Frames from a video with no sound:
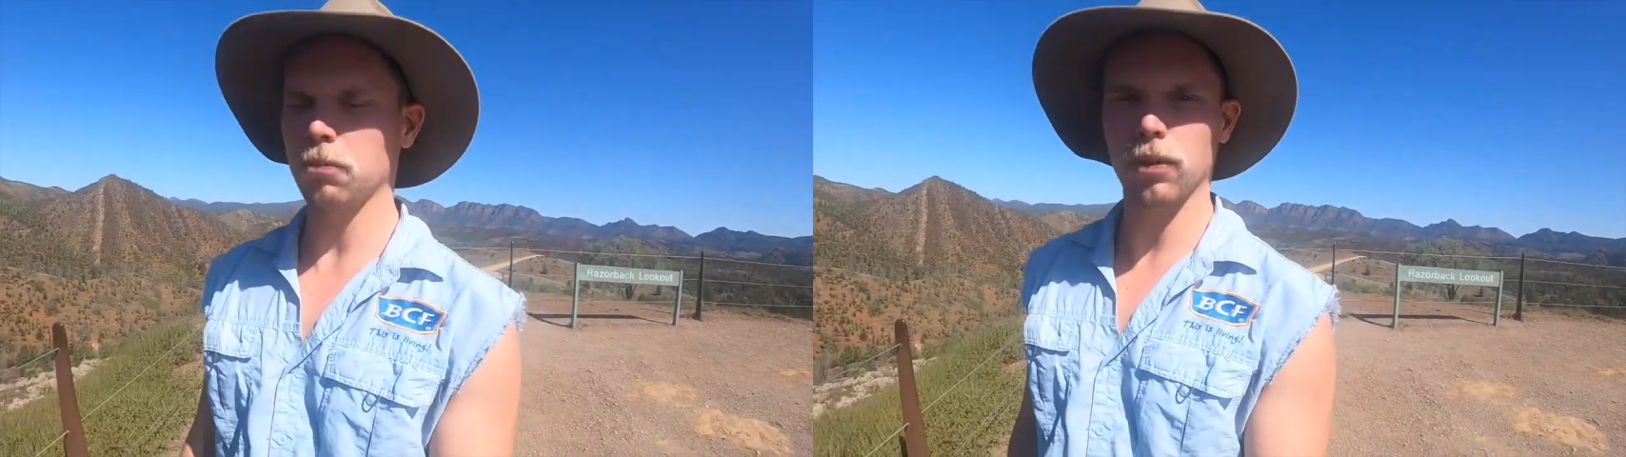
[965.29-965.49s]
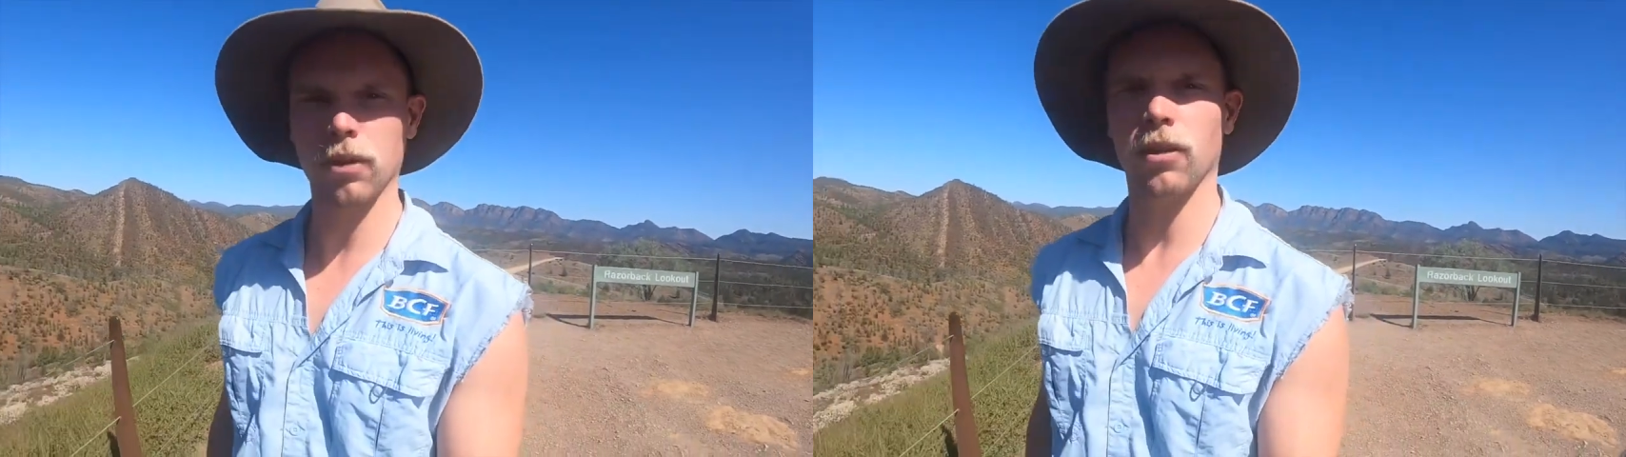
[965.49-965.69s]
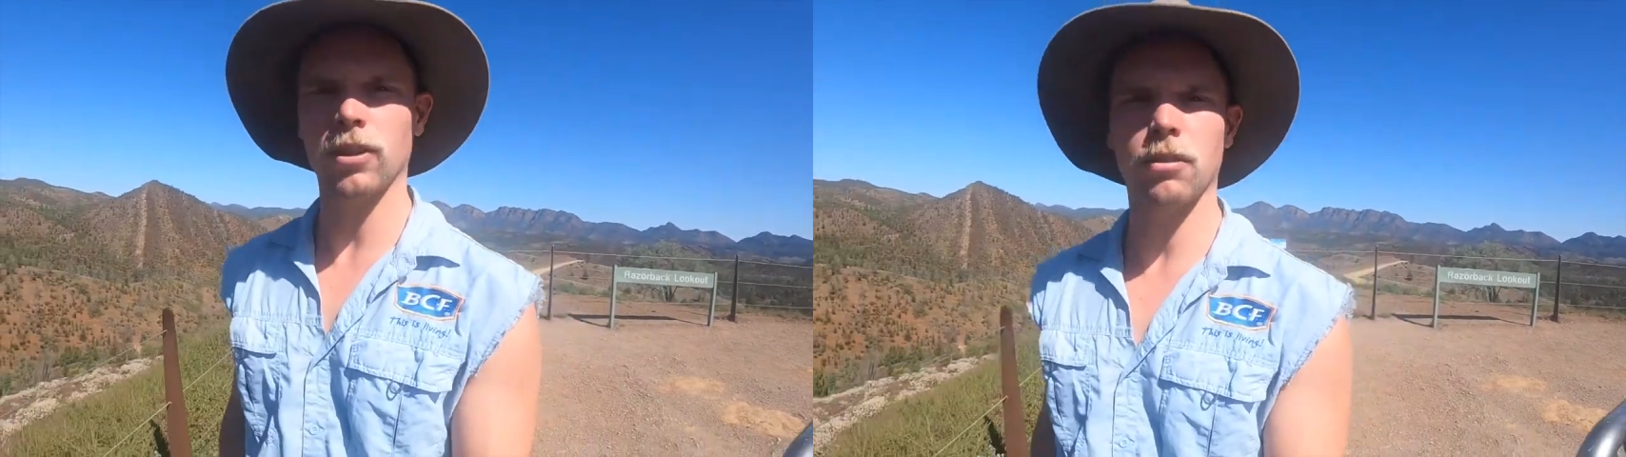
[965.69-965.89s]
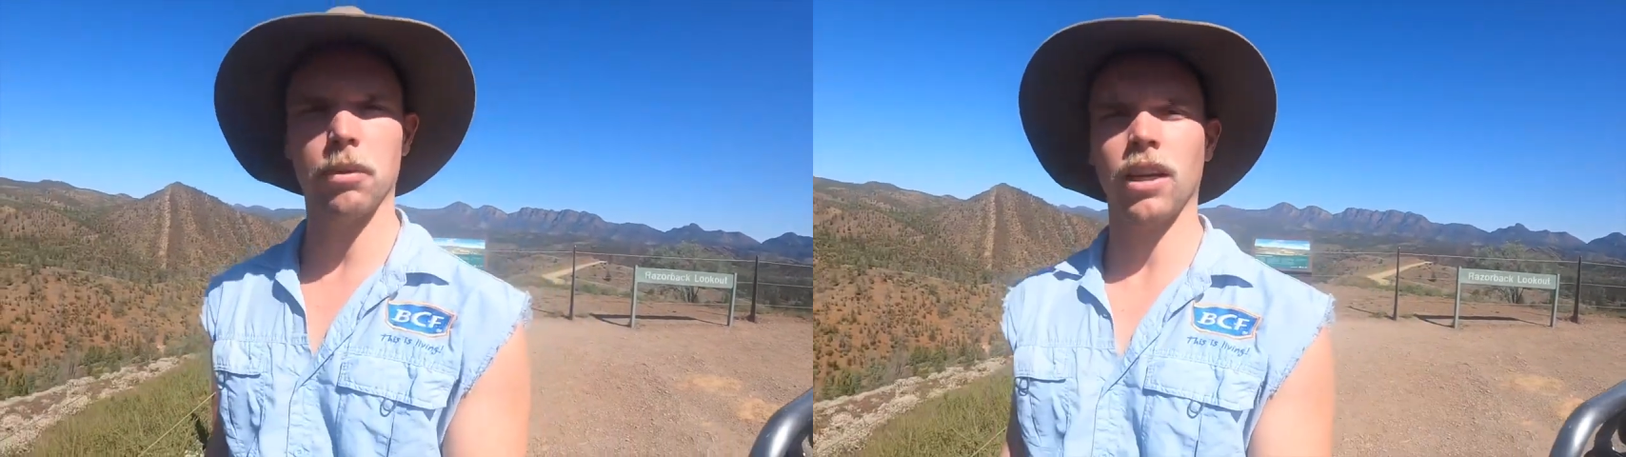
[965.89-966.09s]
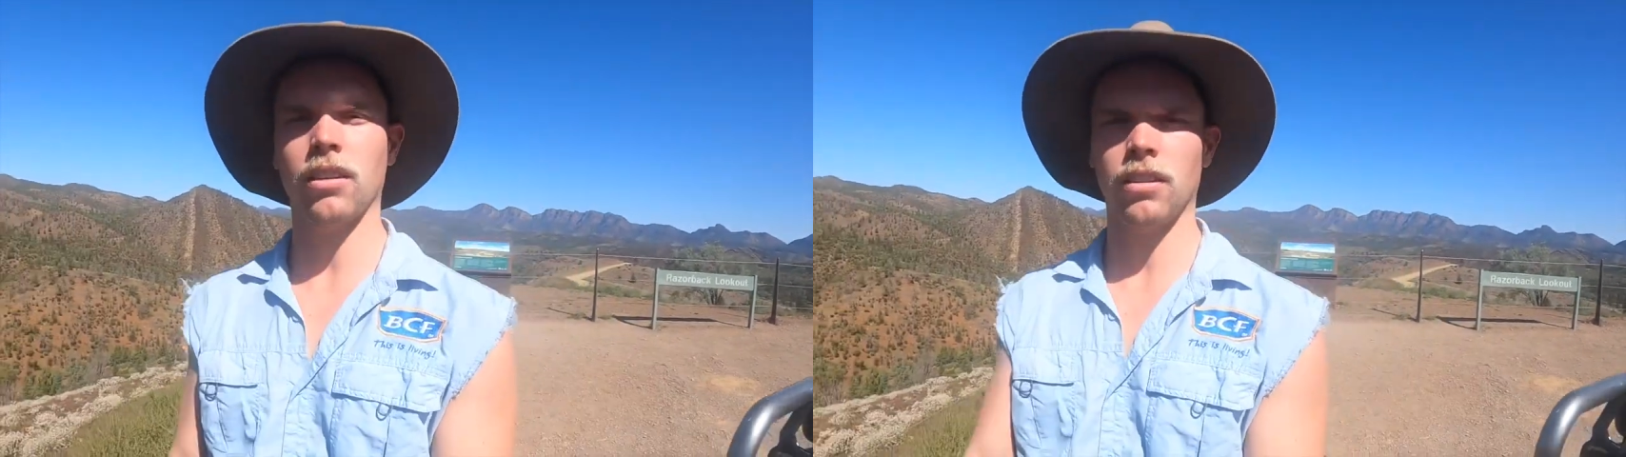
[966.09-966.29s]
put it on your
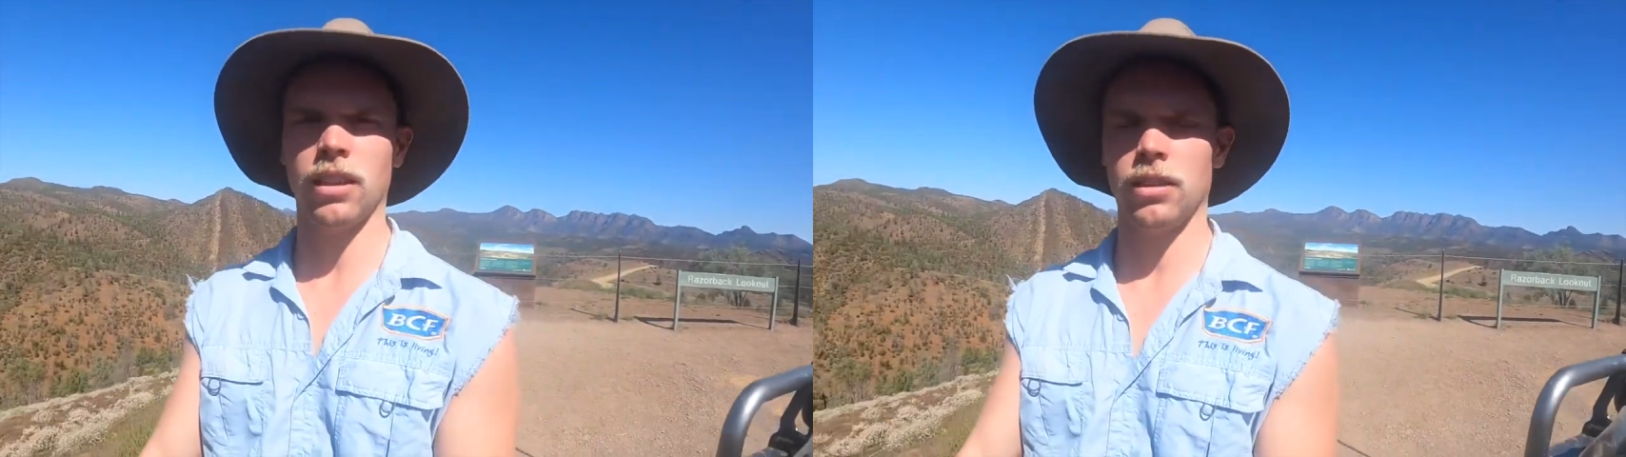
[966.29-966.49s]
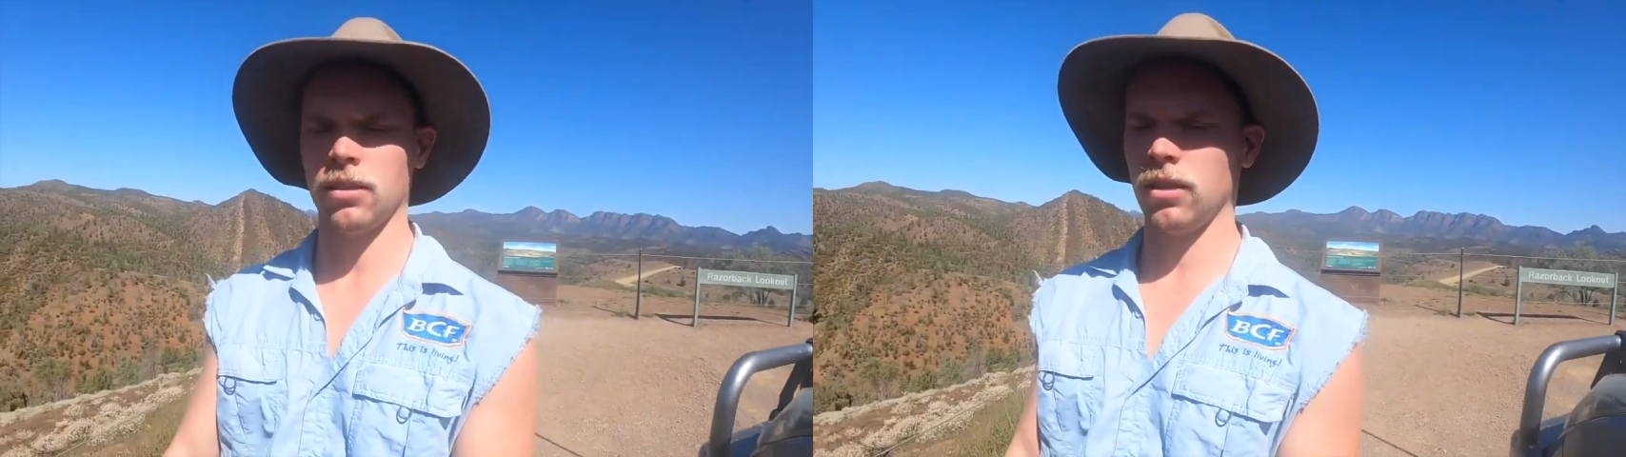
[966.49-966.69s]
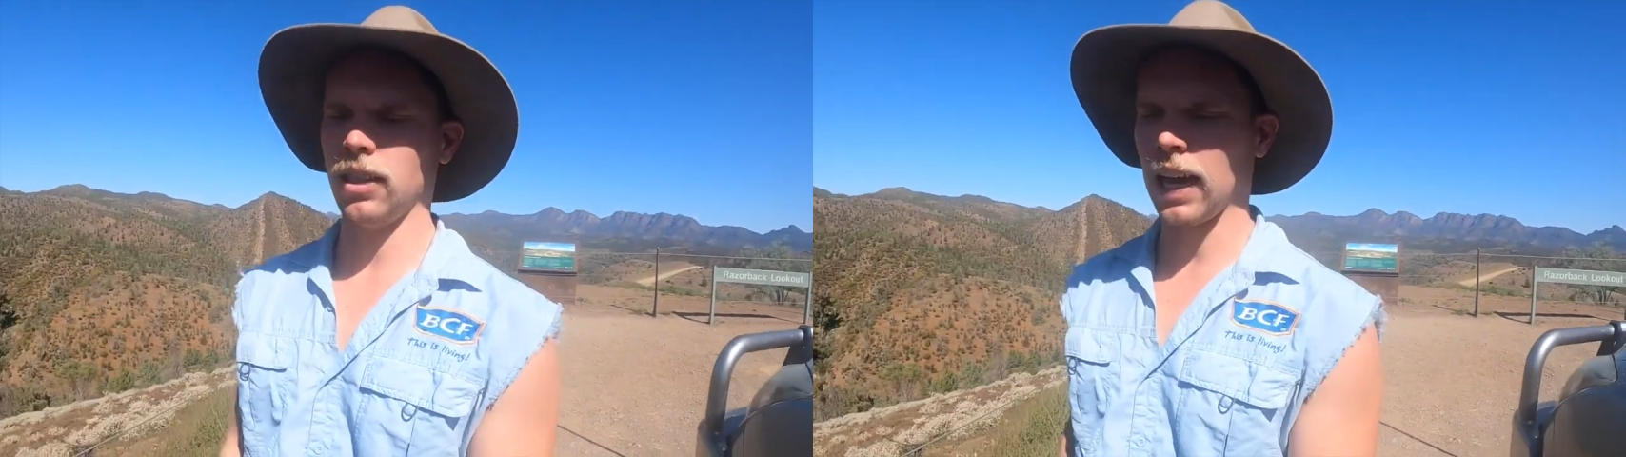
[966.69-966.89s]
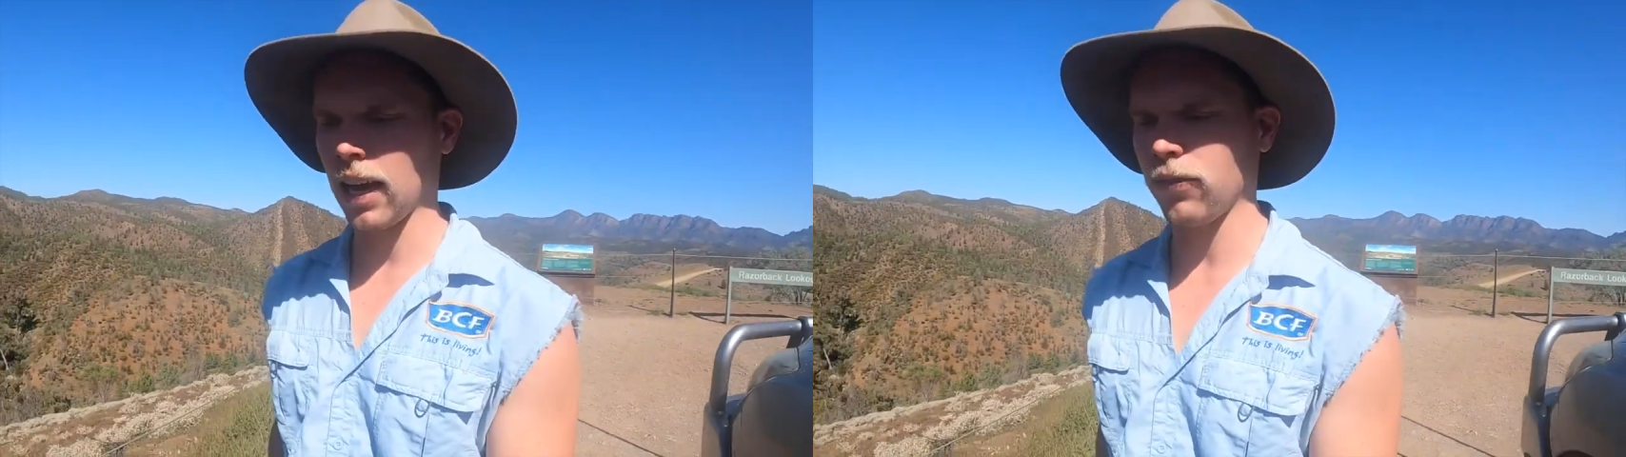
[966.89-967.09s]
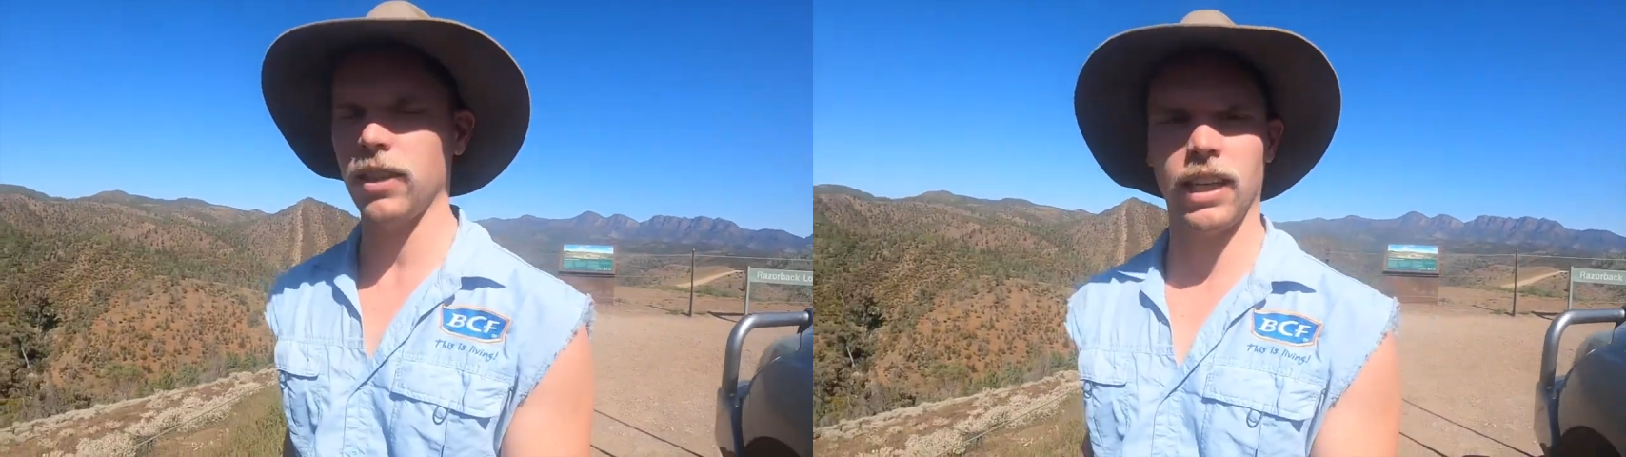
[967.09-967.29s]
bucket list. You
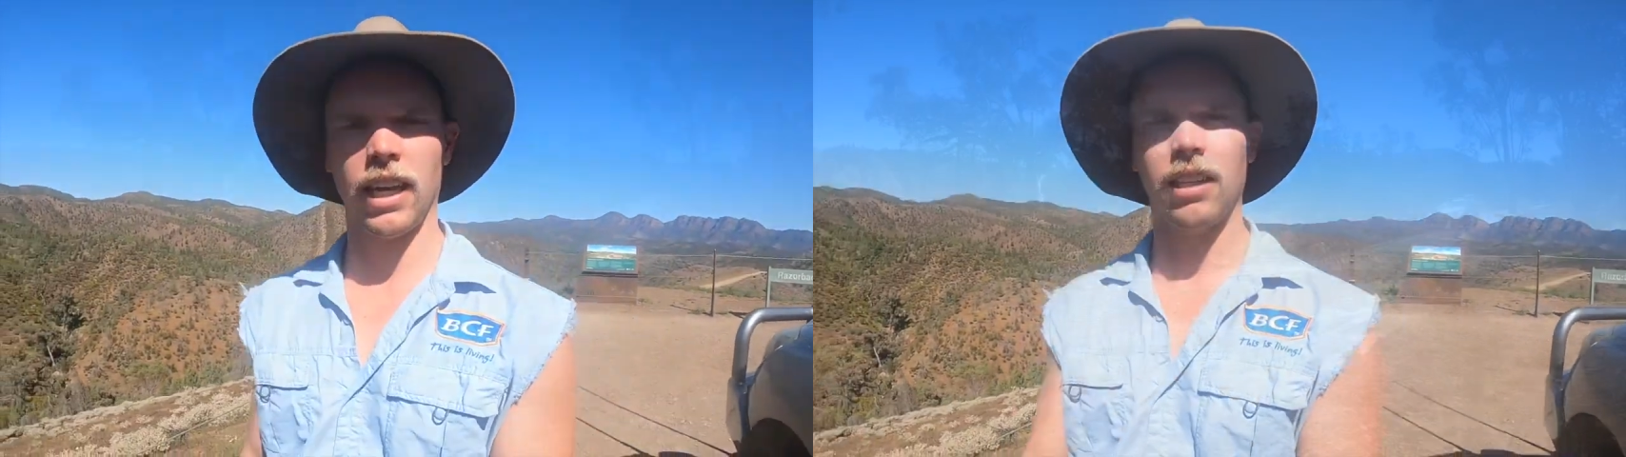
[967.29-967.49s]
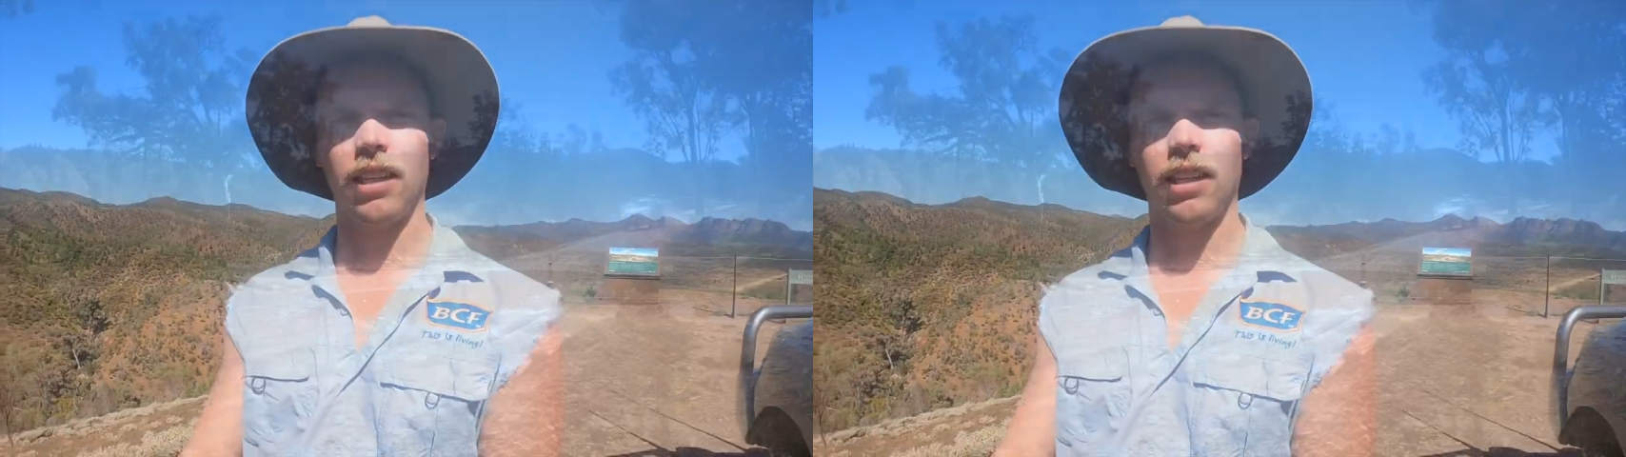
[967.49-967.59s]
have to get it.